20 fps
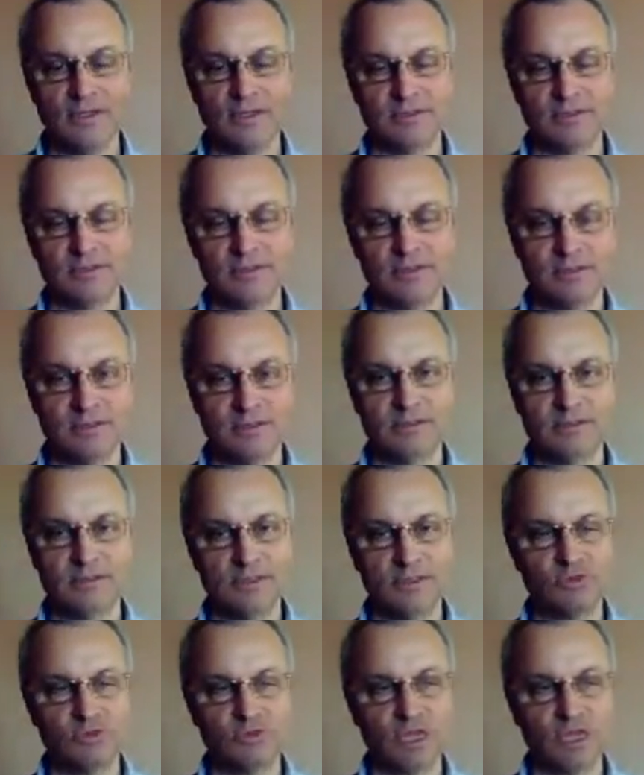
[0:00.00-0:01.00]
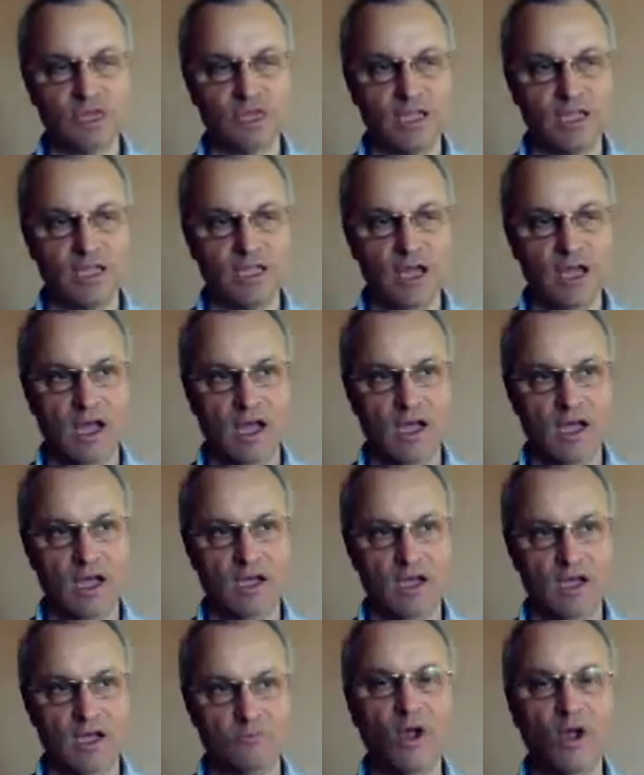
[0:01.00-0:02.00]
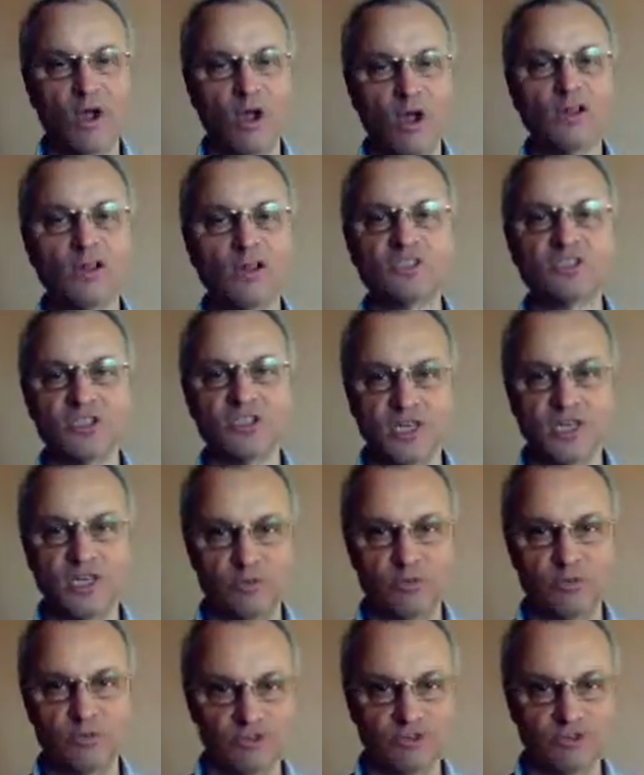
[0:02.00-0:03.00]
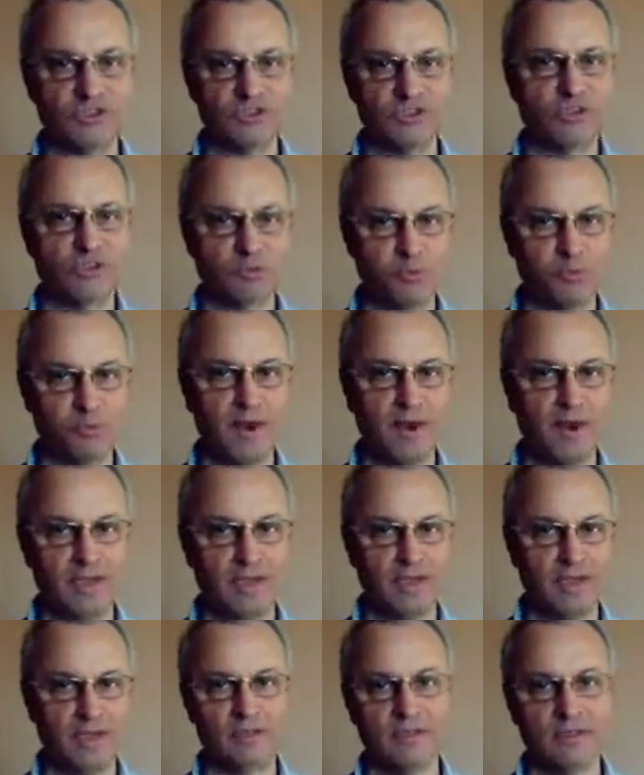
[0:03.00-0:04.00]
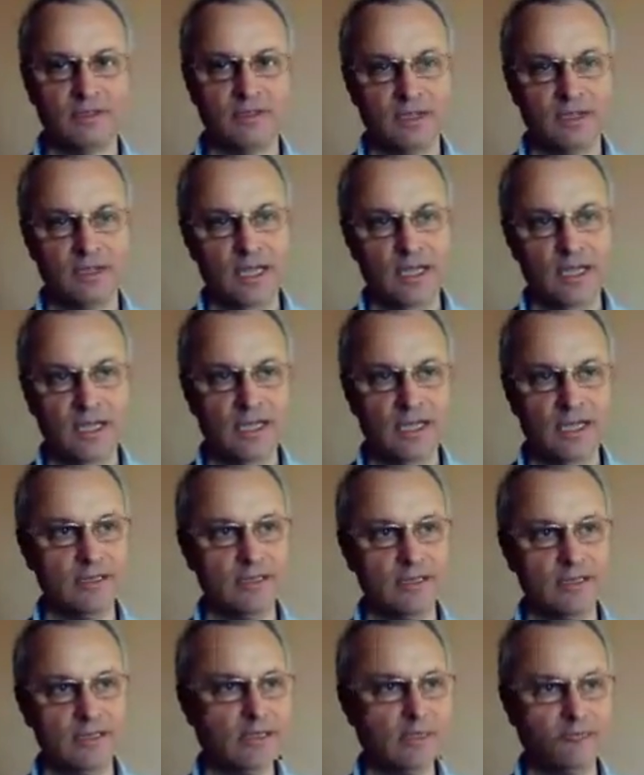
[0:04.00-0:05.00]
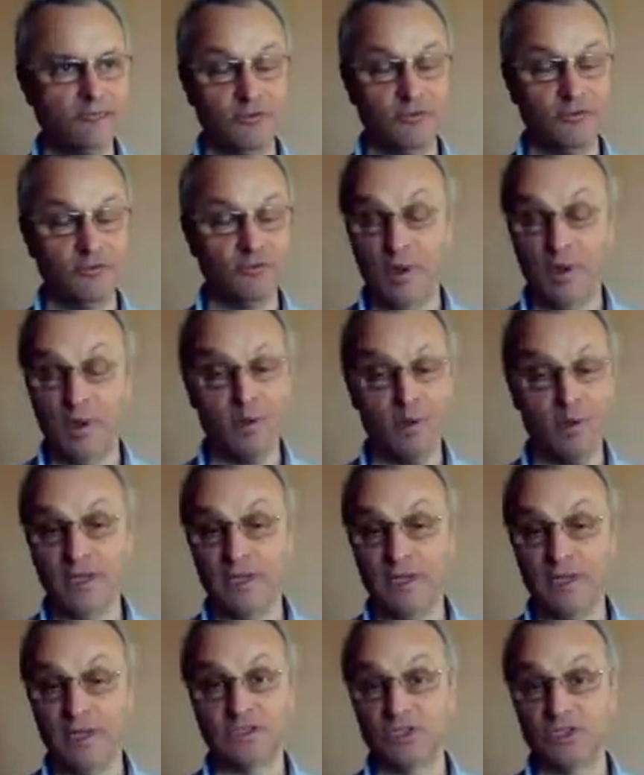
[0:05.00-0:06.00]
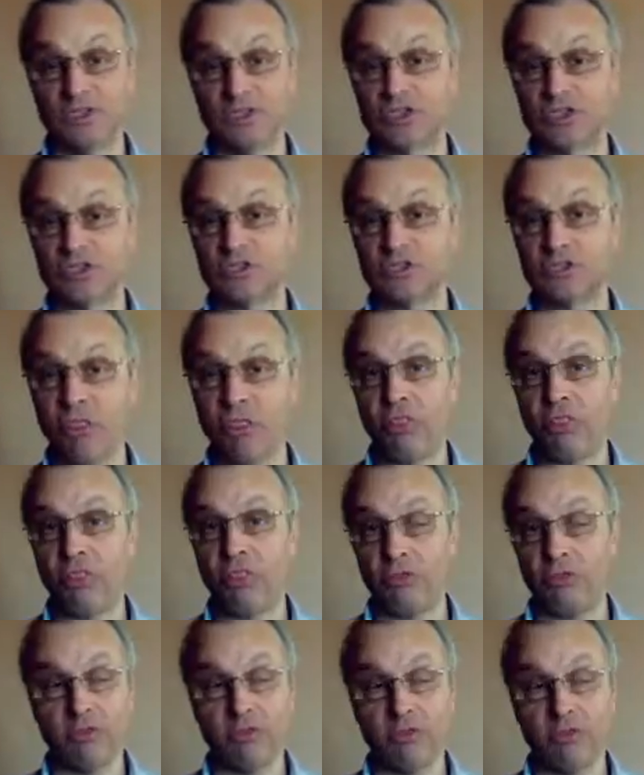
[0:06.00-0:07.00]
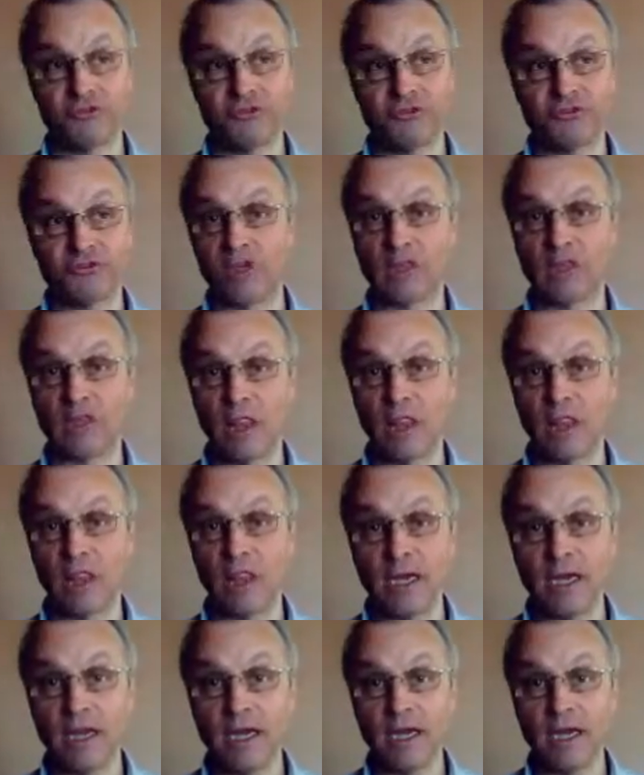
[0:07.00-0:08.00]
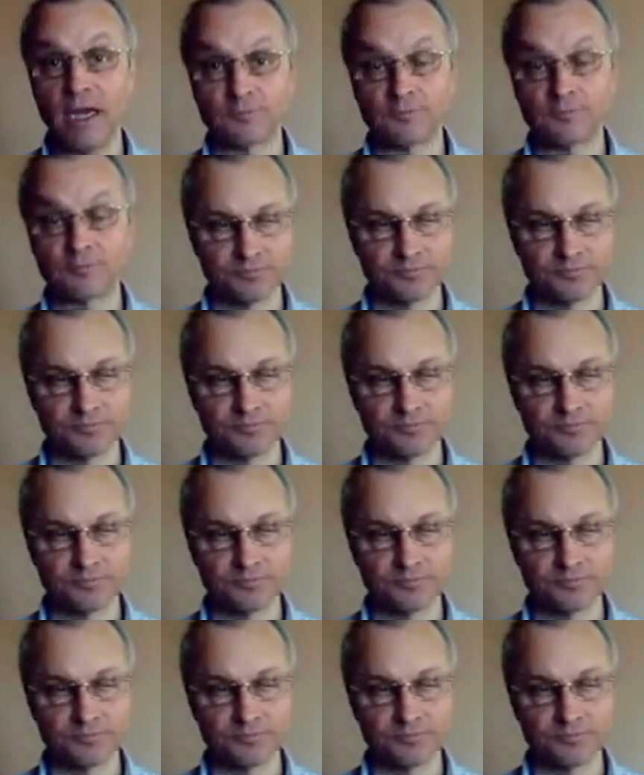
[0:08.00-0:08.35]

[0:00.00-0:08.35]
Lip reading: this was like a oil slick, which is just spreading. And for Obama, it's just like lightning.